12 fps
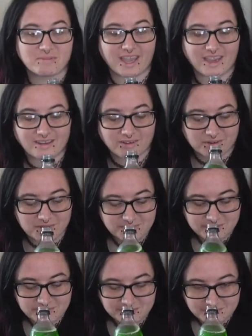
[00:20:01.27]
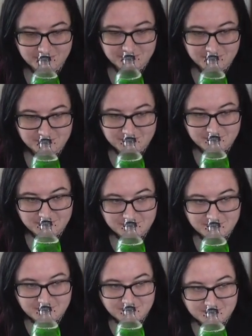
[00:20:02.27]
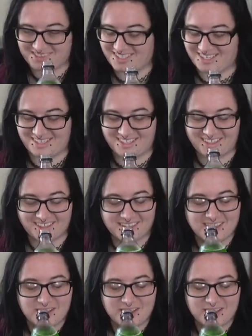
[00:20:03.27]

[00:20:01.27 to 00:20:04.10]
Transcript: up candle. Apple cinnamon candle. Ugh.